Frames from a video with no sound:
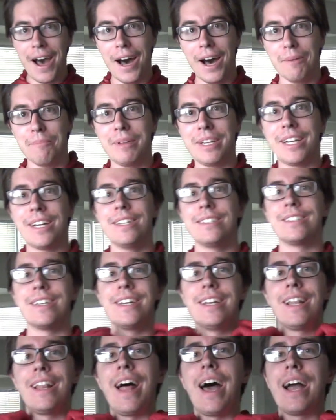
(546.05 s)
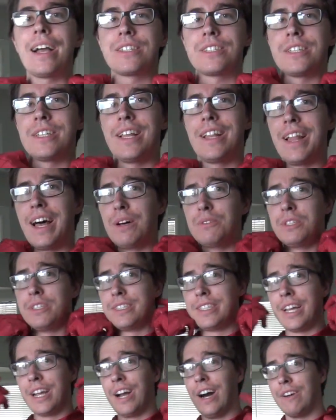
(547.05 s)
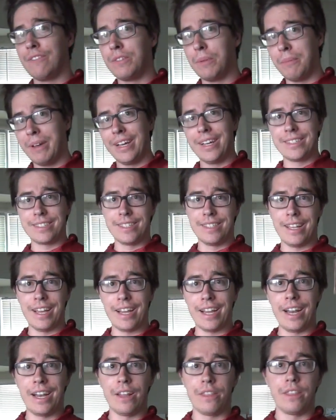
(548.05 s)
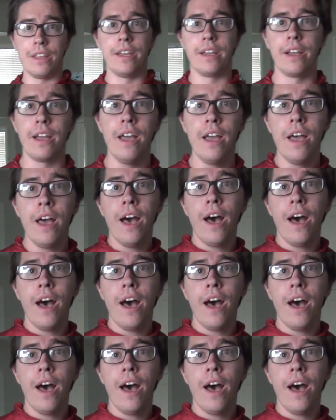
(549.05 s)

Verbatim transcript: um, because it actually allows you to take off the mask and that kind of thing.